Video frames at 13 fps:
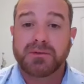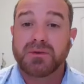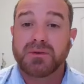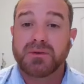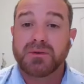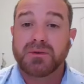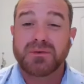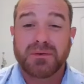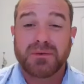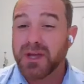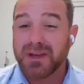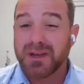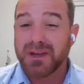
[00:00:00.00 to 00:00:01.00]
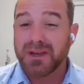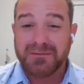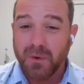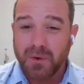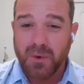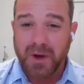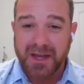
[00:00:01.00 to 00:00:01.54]
do 3- and
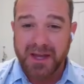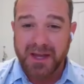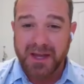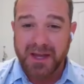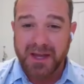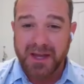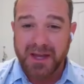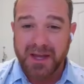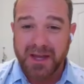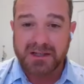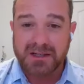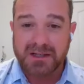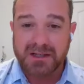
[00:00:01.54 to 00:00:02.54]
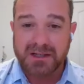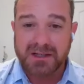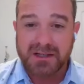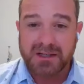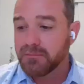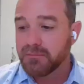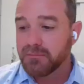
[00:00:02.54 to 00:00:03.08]
4-way contingencies where
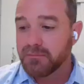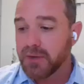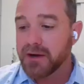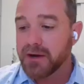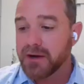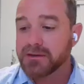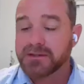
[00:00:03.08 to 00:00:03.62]
buyers,